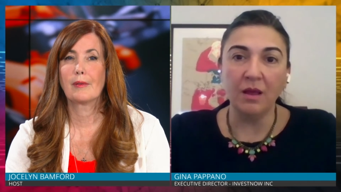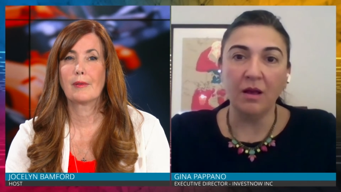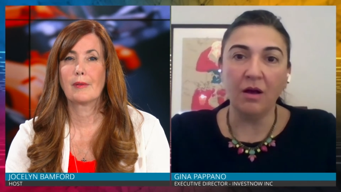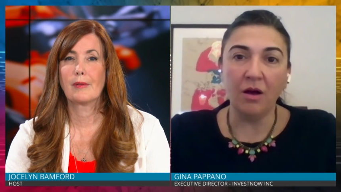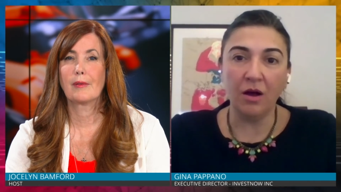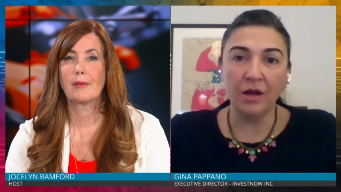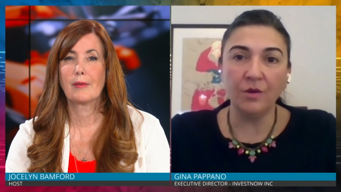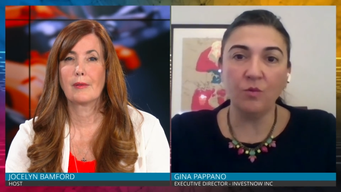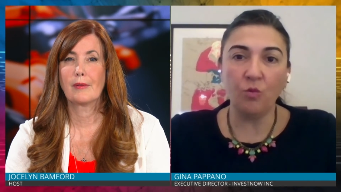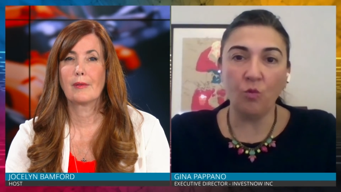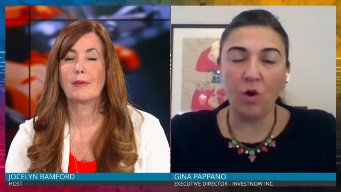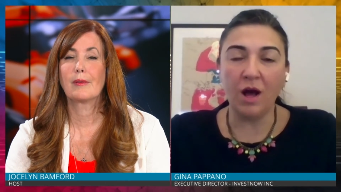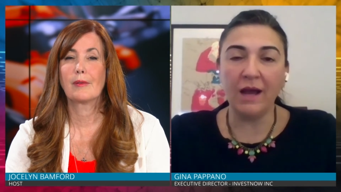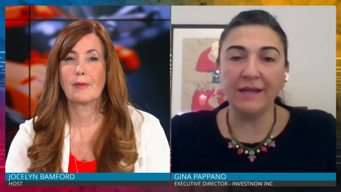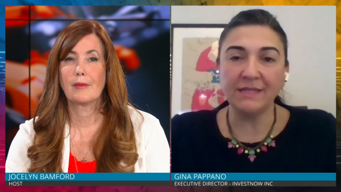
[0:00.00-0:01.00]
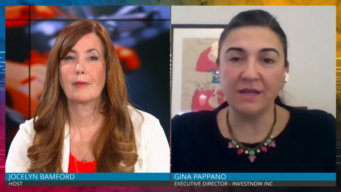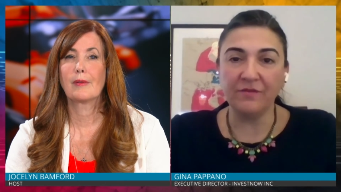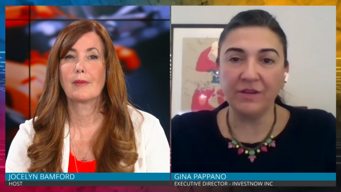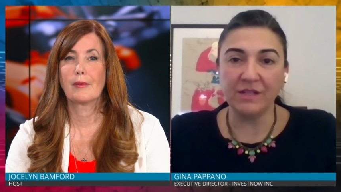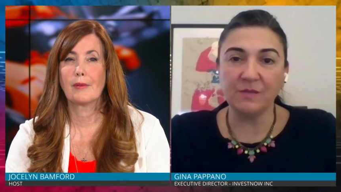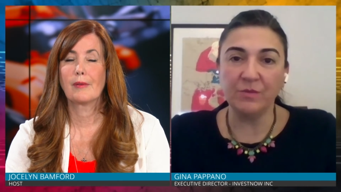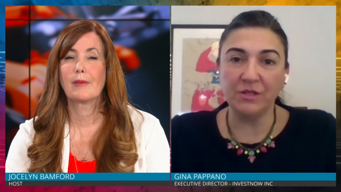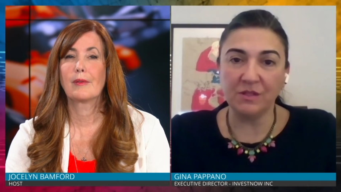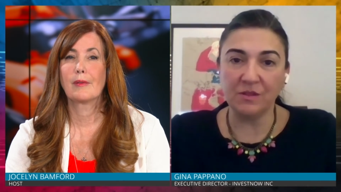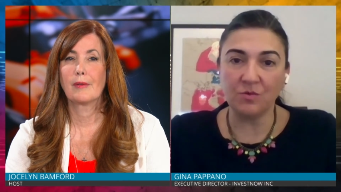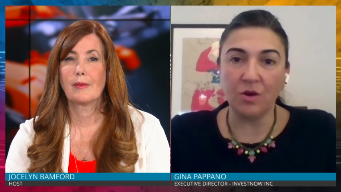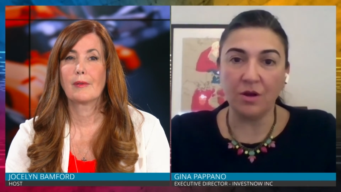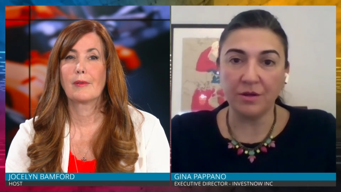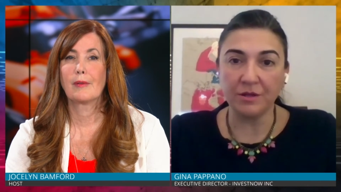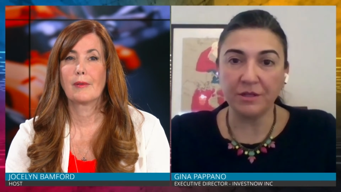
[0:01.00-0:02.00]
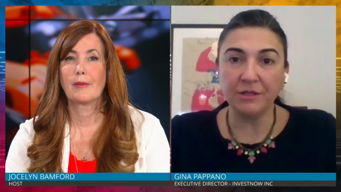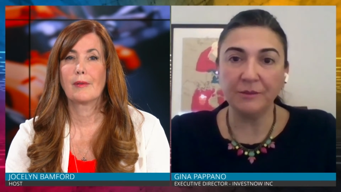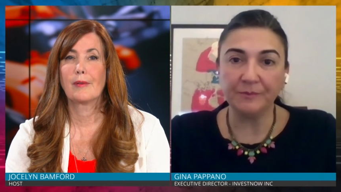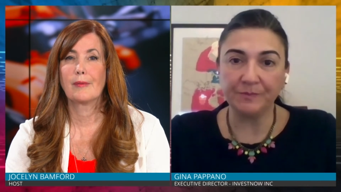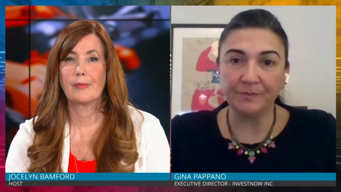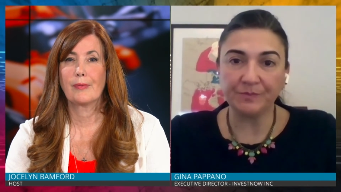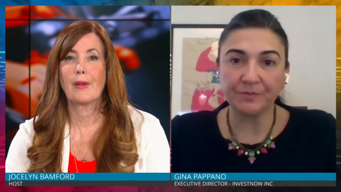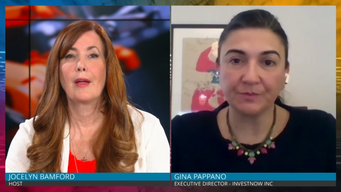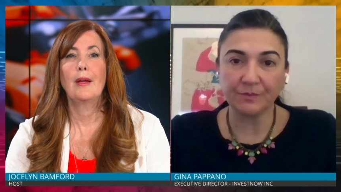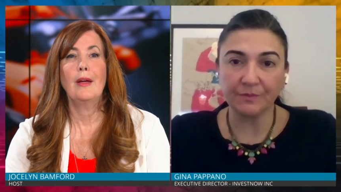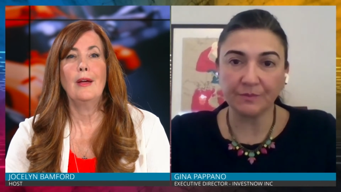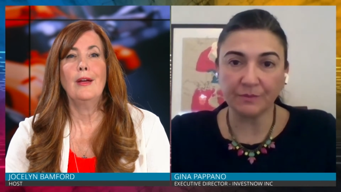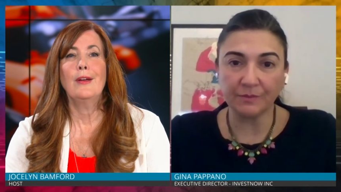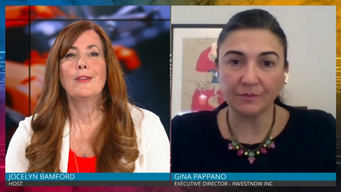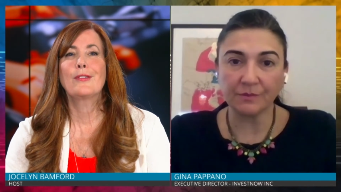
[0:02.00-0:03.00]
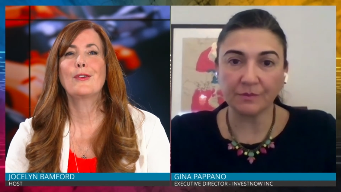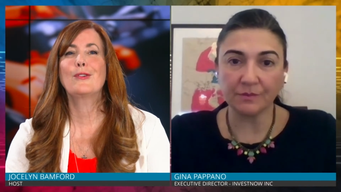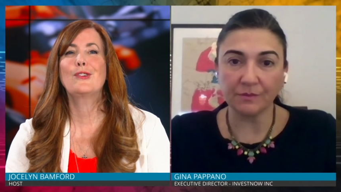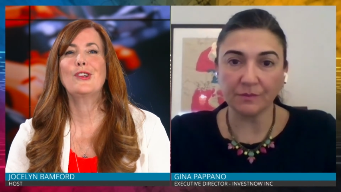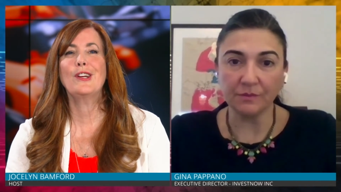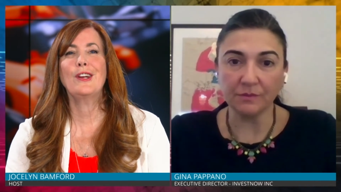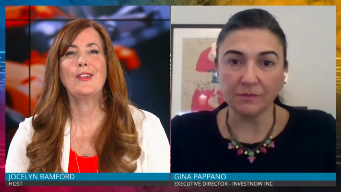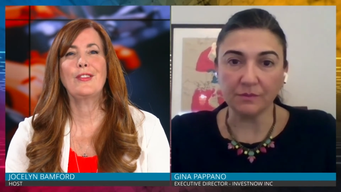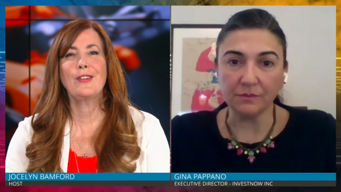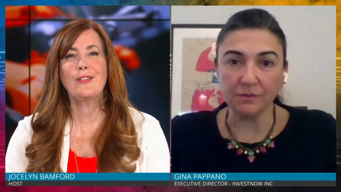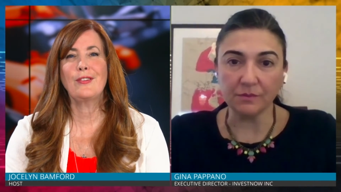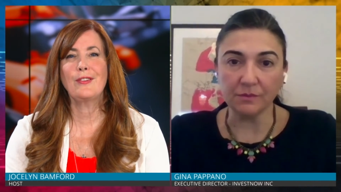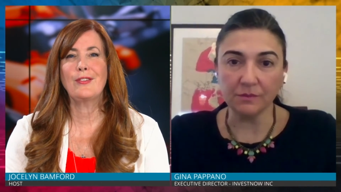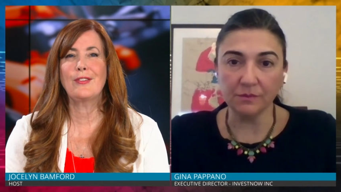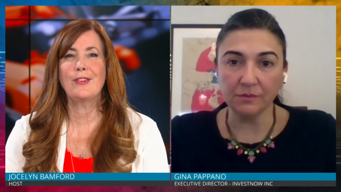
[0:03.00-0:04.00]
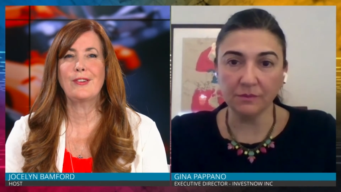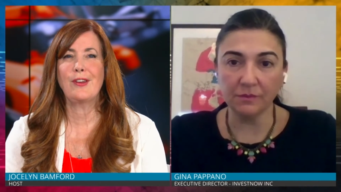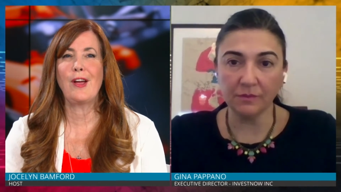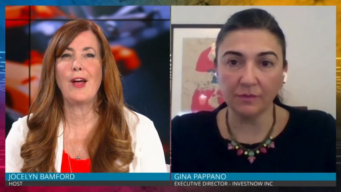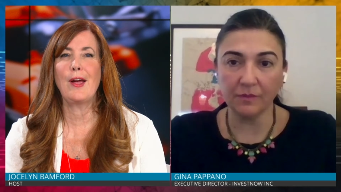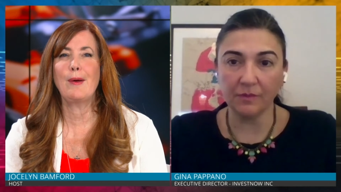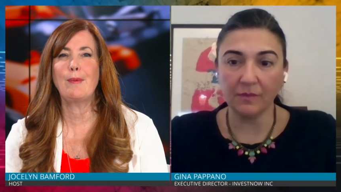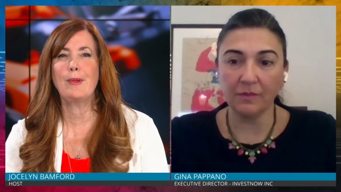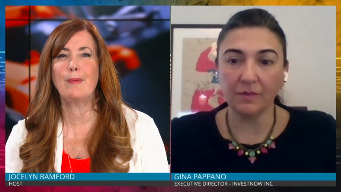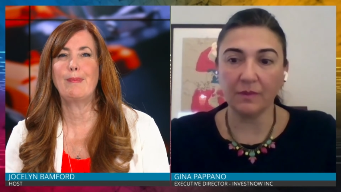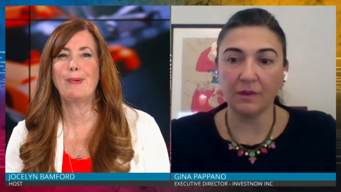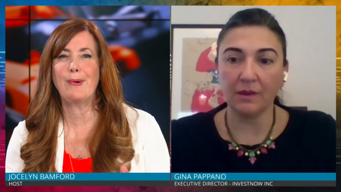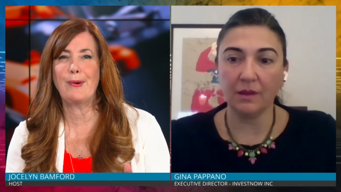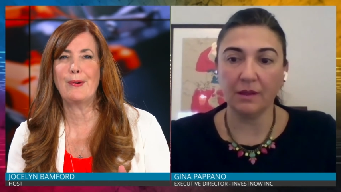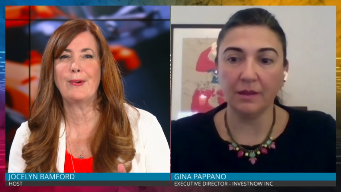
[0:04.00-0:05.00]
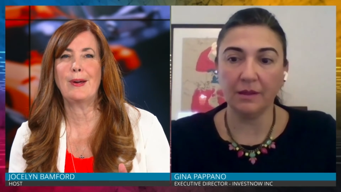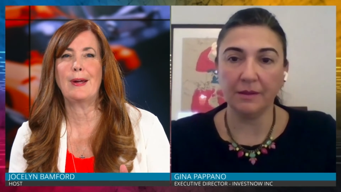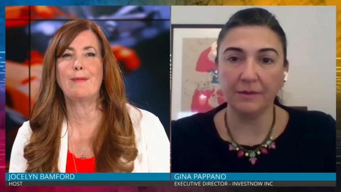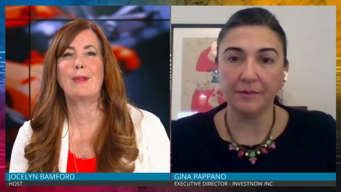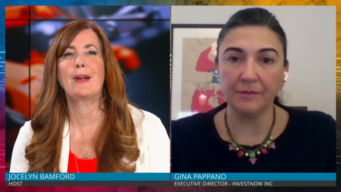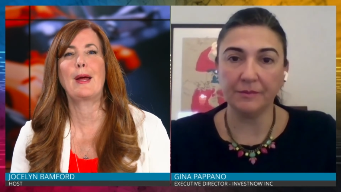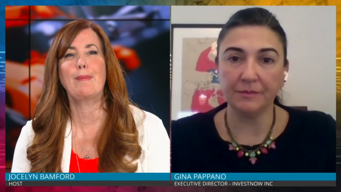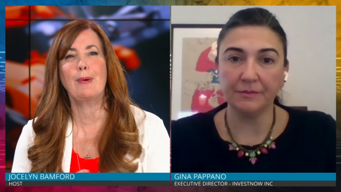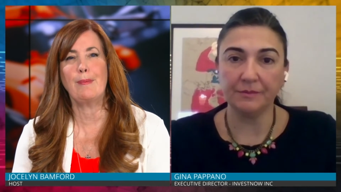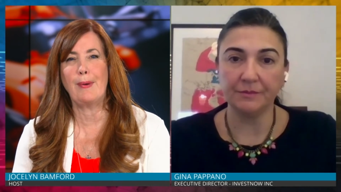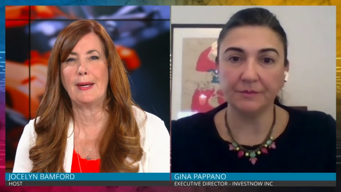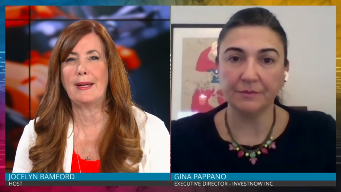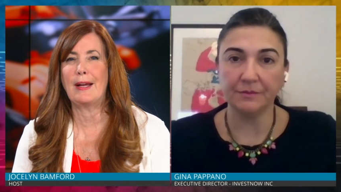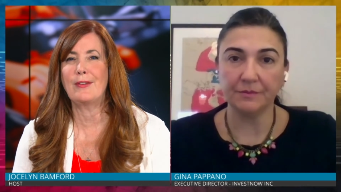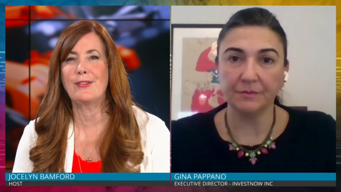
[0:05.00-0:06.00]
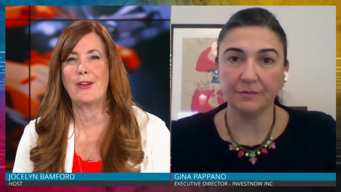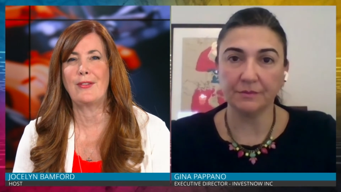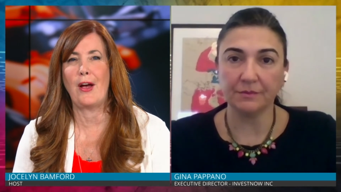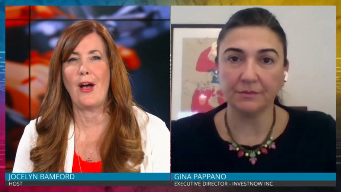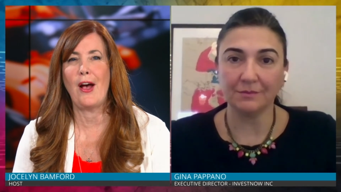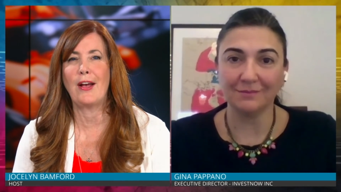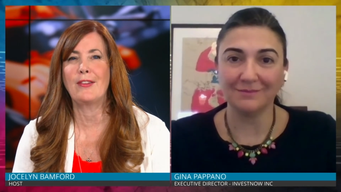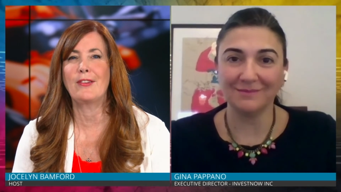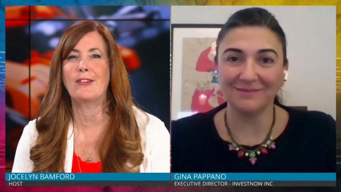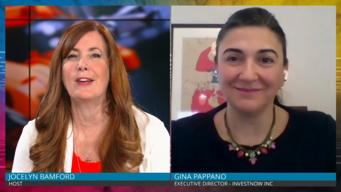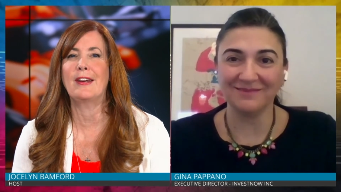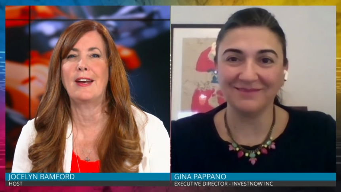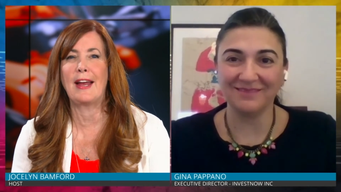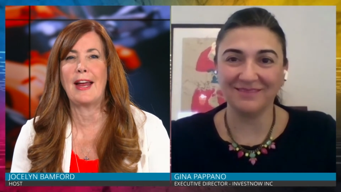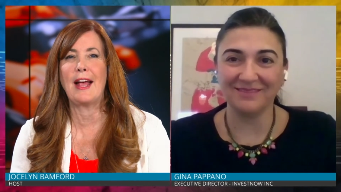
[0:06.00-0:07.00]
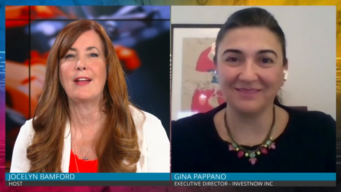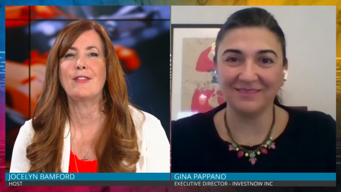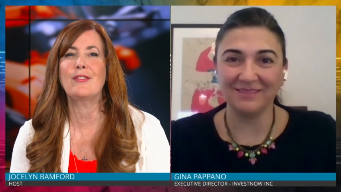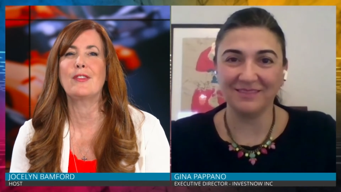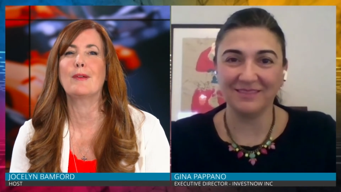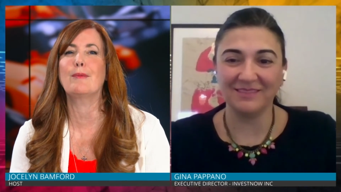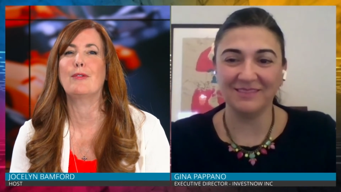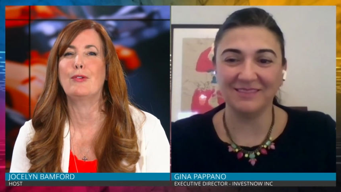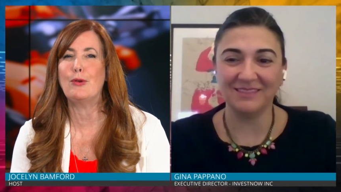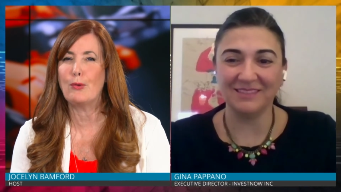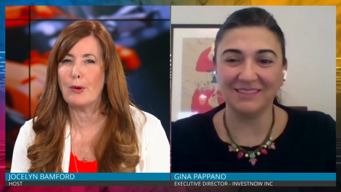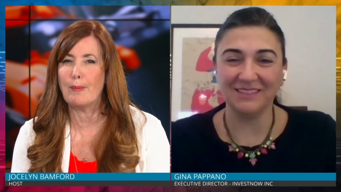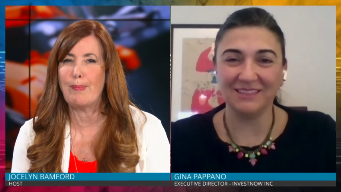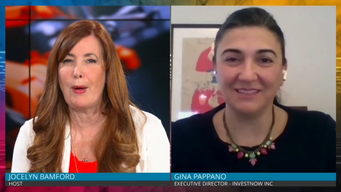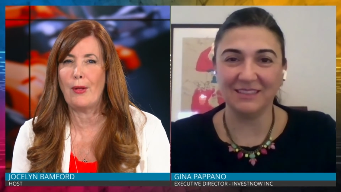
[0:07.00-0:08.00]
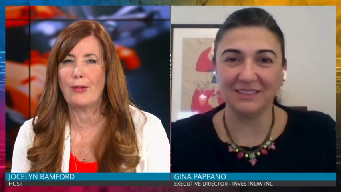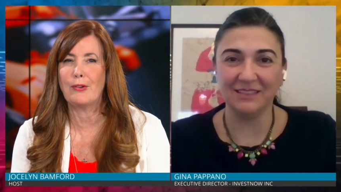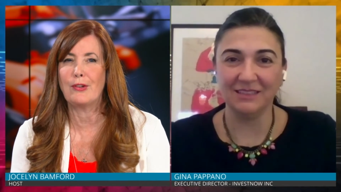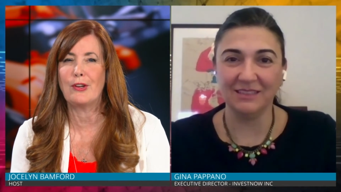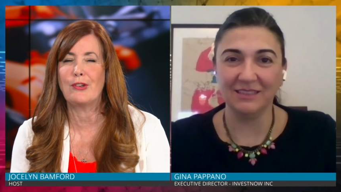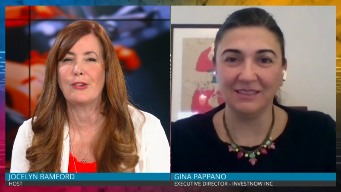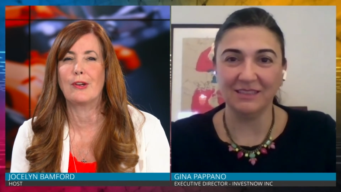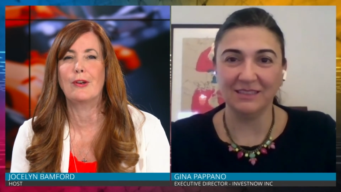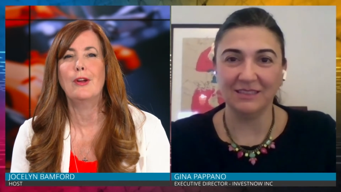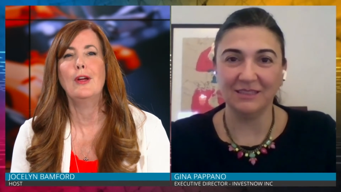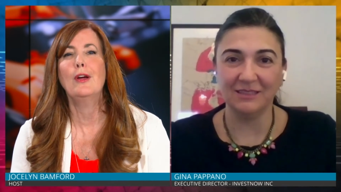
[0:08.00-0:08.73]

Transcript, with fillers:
Speaker 1: on why divestment is wrong.
Speaker 2: So, Gina, this is the time in the program that I put my guest on the hot seat and I asked them if you were a politician,